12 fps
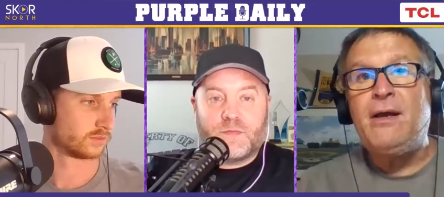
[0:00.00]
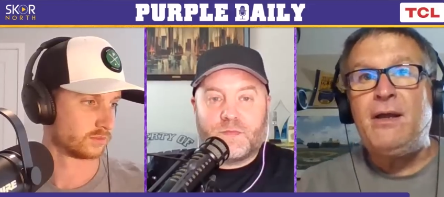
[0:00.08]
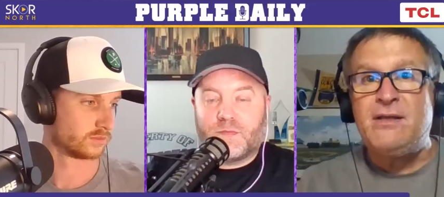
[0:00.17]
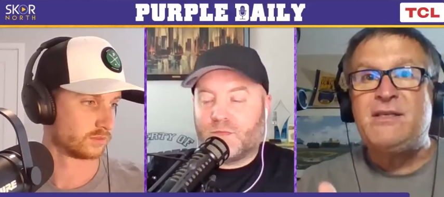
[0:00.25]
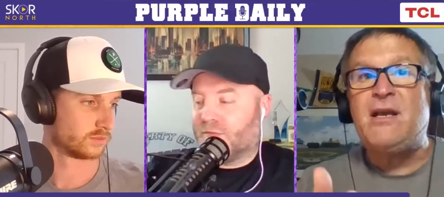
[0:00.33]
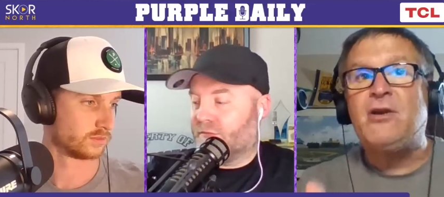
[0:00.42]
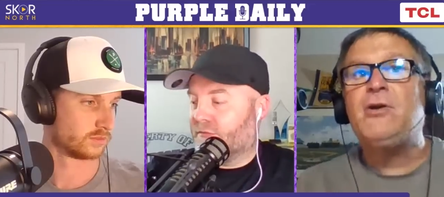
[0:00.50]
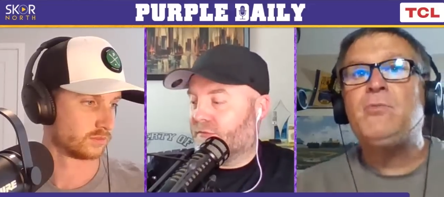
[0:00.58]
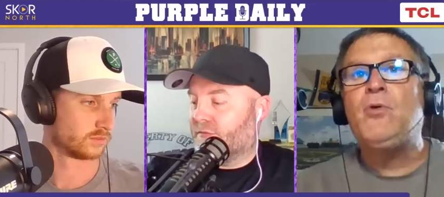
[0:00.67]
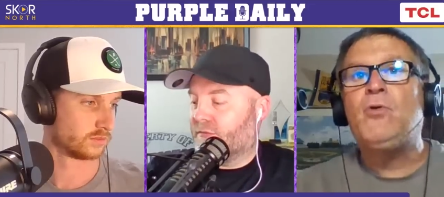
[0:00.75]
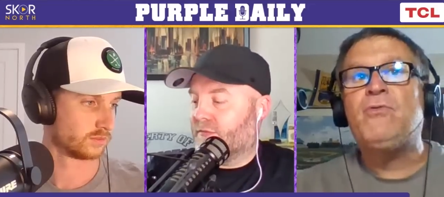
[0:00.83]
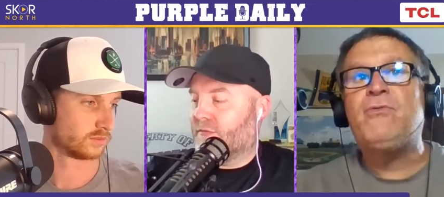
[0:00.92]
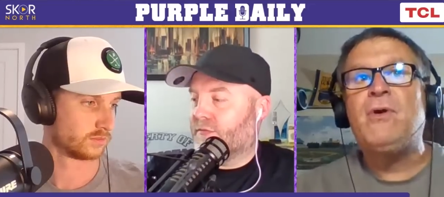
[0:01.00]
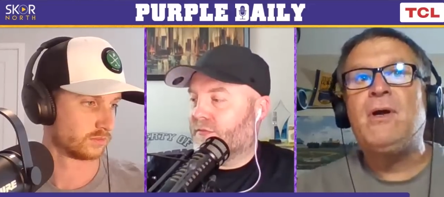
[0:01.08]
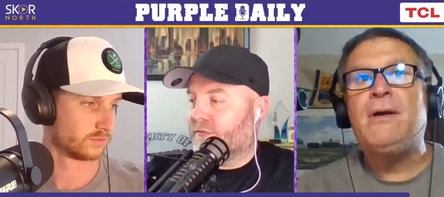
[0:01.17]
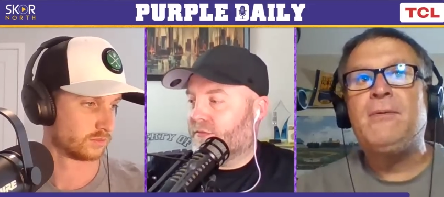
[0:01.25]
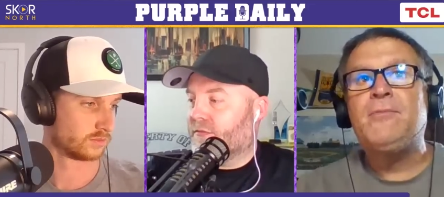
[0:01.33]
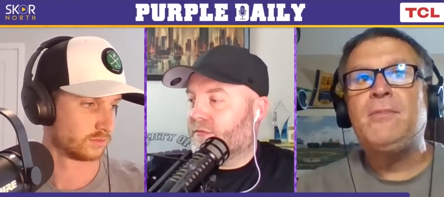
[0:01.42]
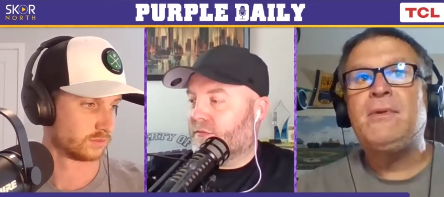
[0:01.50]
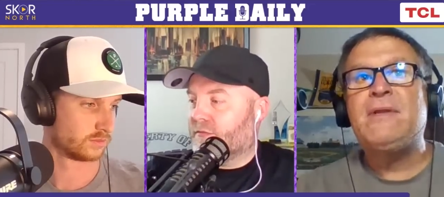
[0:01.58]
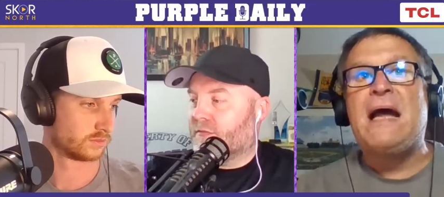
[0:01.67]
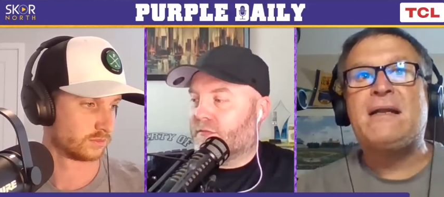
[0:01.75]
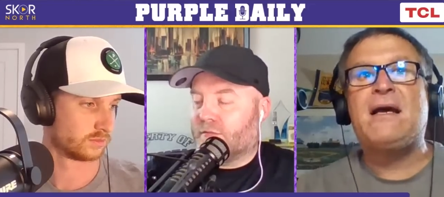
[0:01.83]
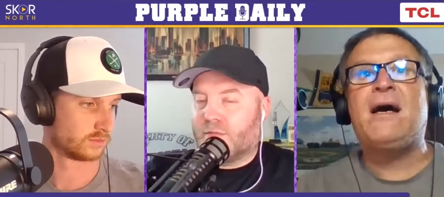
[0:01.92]
Speaker 1: is a good move.
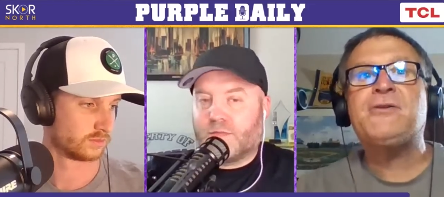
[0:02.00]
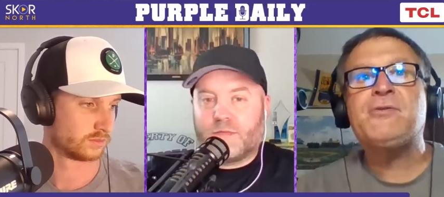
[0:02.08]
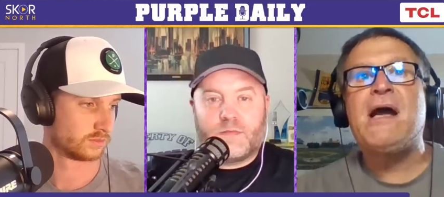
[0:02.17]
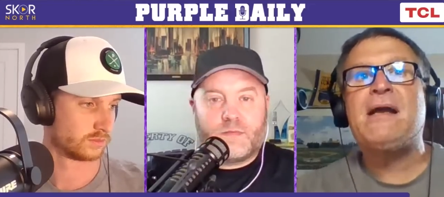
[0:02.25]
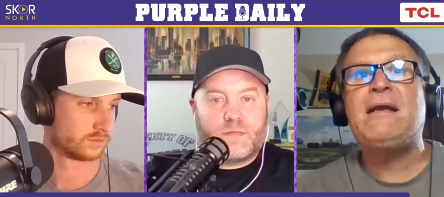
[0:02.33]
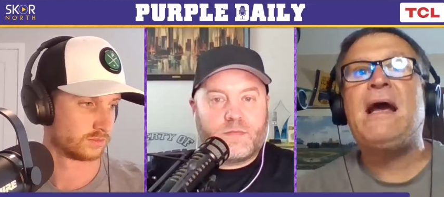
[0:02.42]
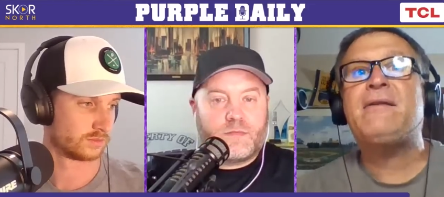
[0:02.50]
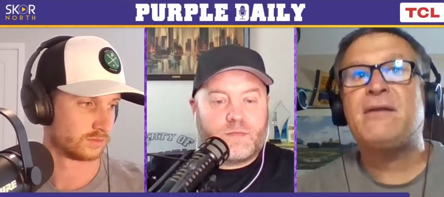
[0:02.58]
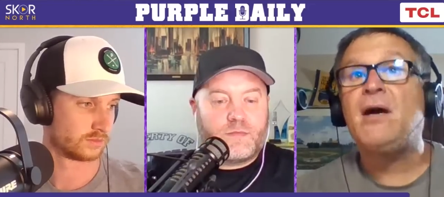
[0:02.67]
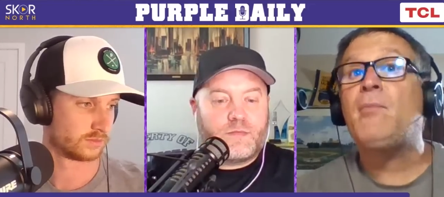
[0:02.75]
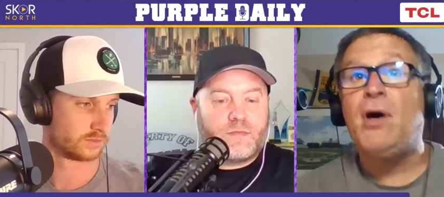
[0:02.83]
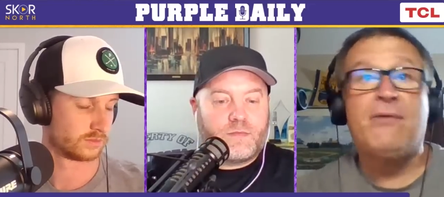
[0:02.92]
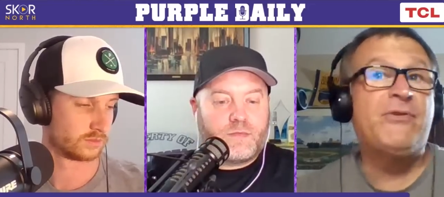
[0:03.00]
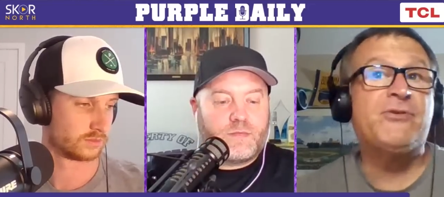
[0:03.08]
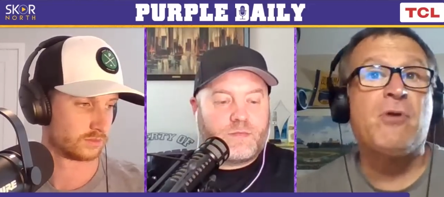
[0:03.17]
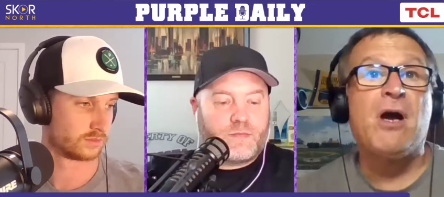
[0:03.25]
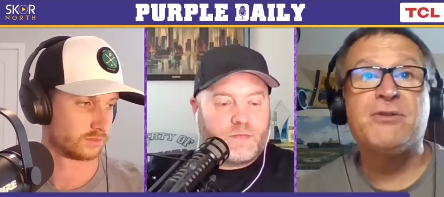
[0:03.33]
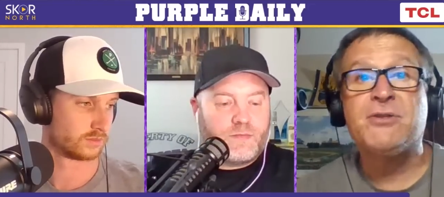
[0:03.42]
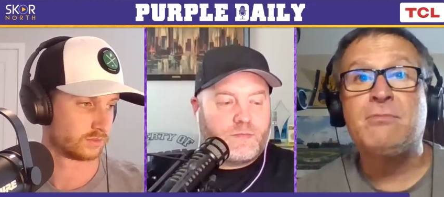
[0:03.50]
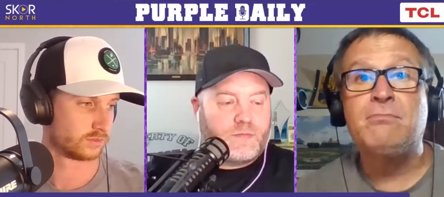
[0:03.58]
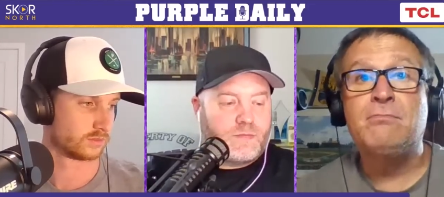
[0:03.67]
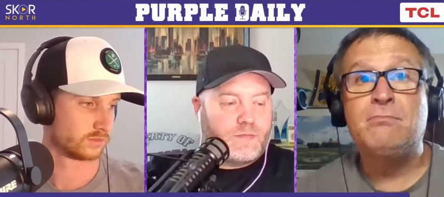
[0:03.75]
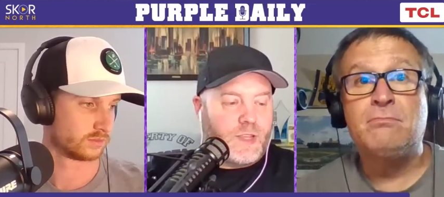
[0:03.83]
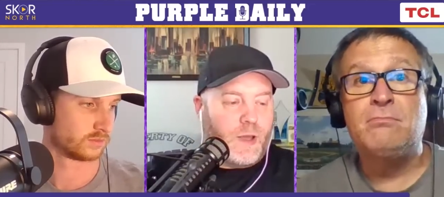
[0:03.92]
That contract had to come off this roster.
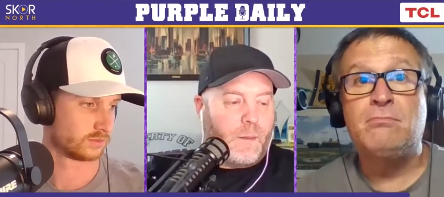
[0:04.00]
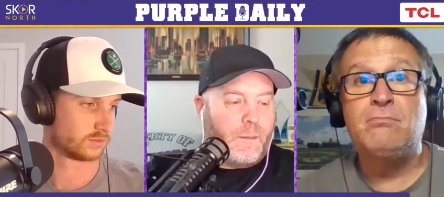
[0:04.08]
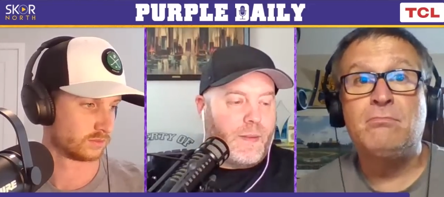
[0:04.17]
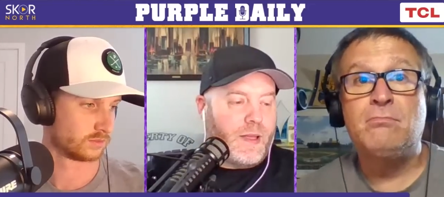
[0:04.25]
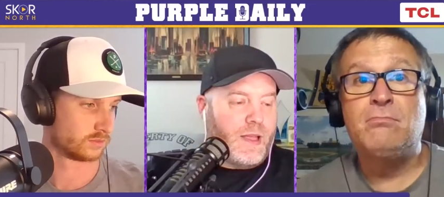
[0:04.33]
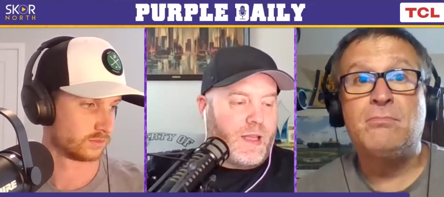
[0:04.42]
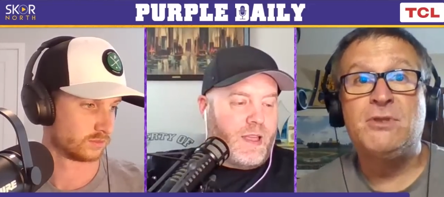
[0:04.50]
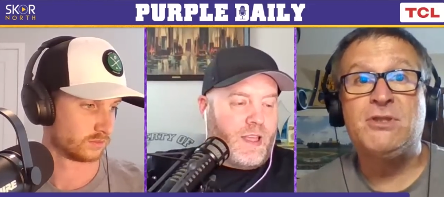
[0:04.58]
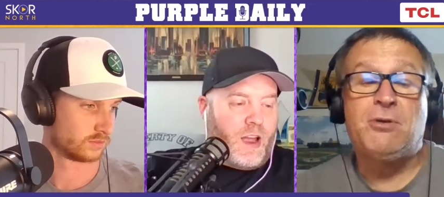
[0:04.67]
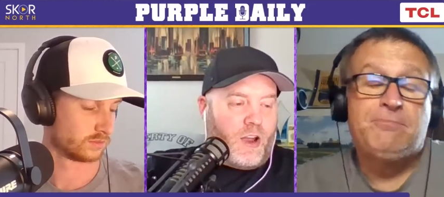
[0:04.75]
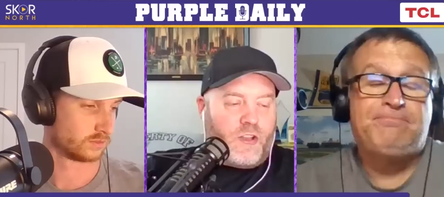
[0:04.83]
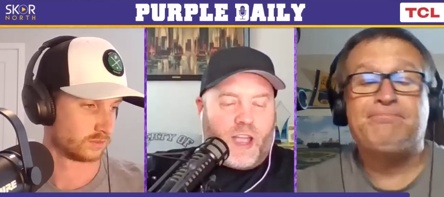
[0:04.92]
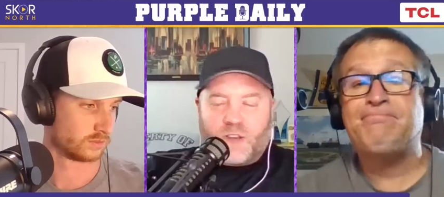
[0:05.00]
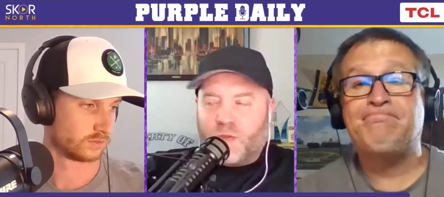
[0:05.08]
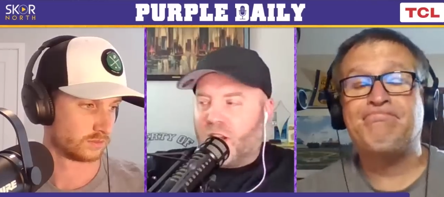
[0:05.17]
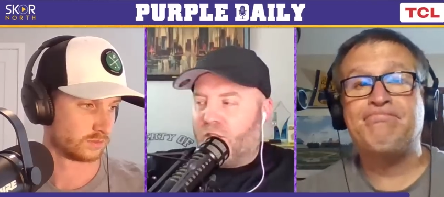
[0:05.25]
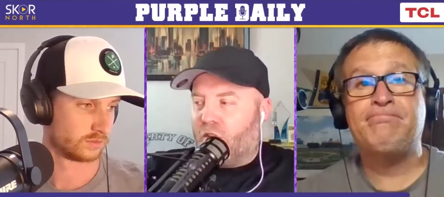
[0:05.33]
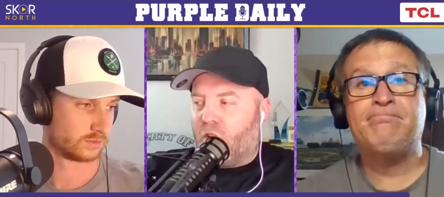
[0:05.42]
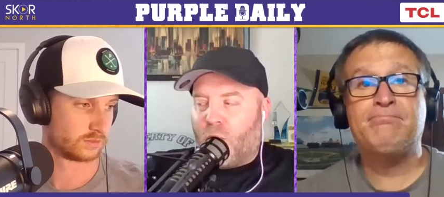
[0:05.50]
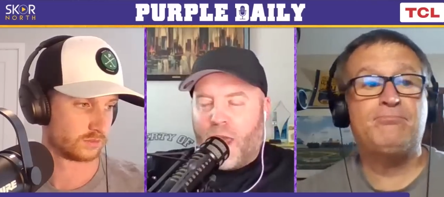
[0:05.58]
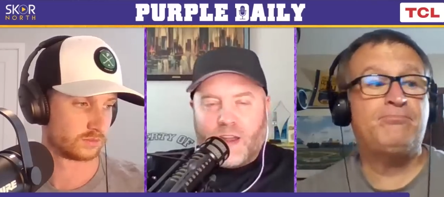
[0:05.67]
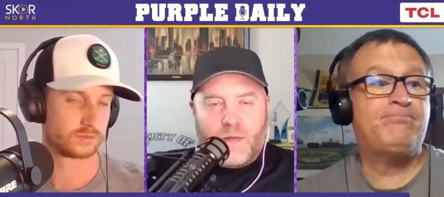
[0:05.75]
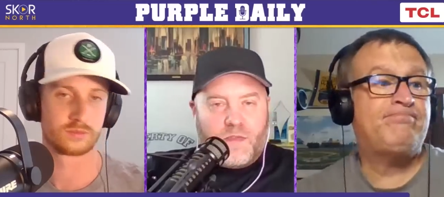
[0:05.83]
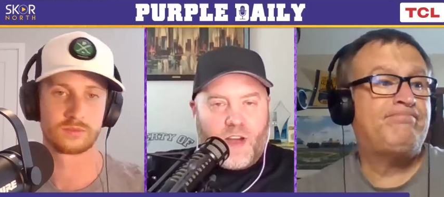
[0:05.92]
Yep. So, are
Speaker 2: you guys ready for a
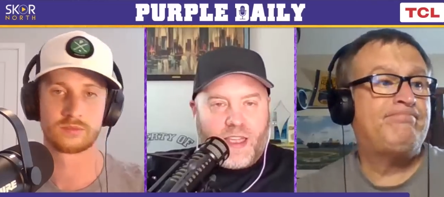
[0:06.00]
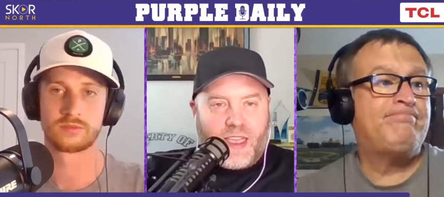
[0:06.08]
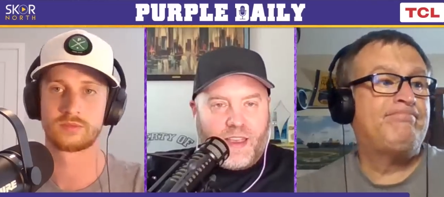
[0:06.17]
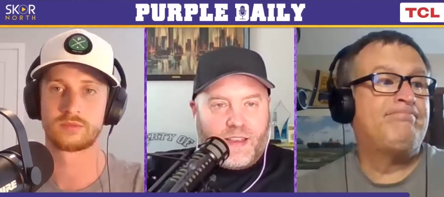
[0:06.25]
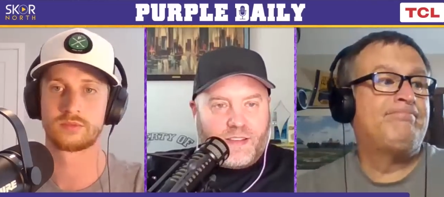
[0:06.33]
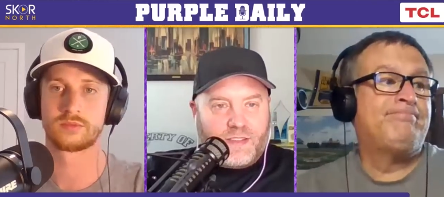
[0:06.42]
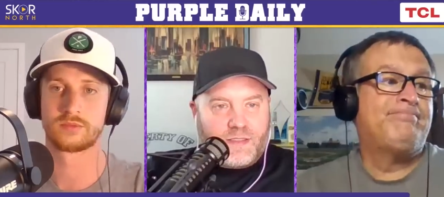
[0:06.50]
random Viking